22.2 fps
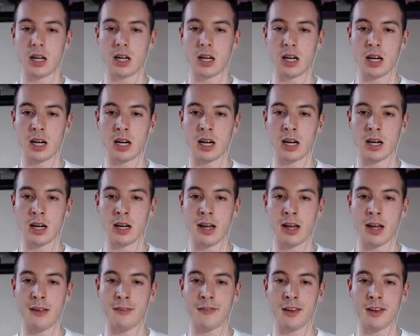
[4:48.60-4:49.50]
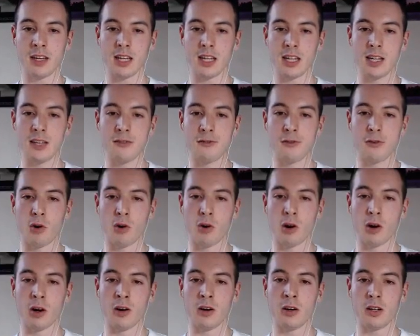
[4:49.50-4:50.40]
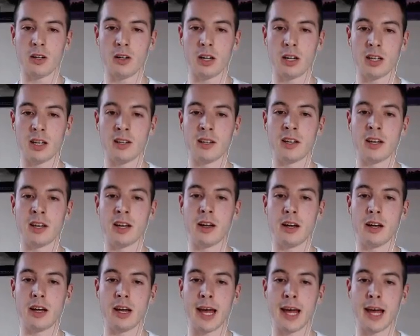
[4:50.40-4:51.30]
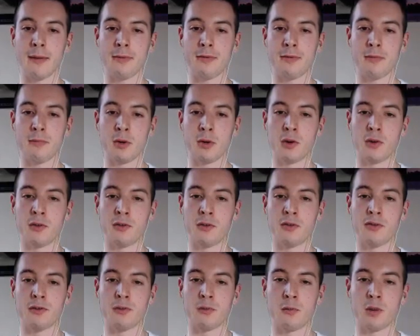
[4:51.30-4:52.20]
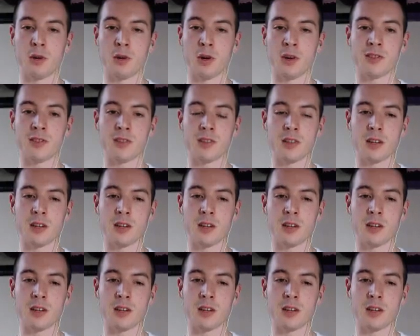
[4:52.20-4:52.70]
I think E4 in the 8th move was